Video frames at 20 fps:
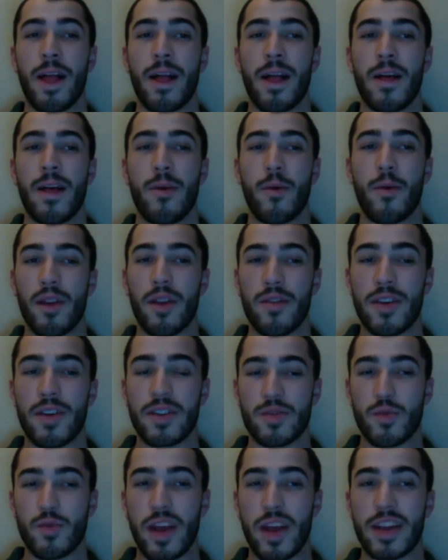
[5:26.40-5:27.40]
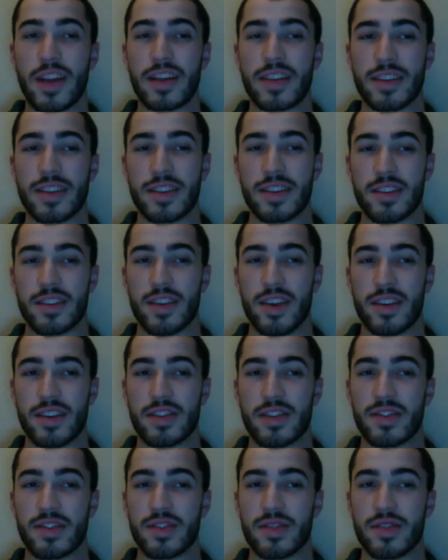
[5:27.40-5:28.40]
one of his weaknesses
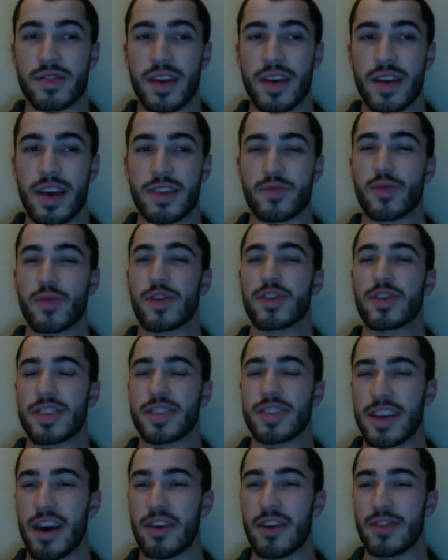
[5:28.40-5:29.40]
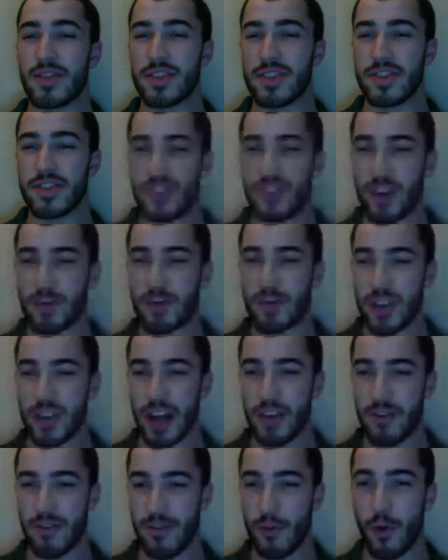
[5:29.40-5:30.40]
is as weird as it sounds, is his jump
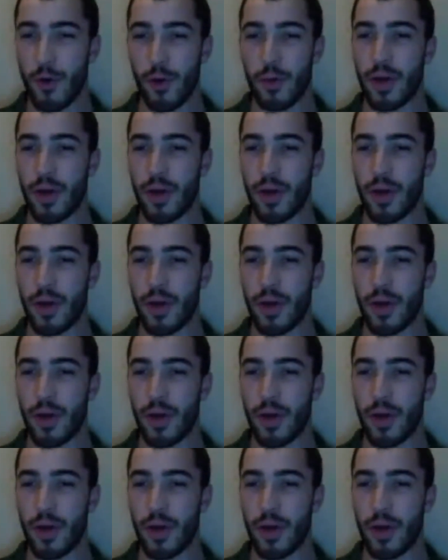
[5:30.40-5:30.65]
shot form.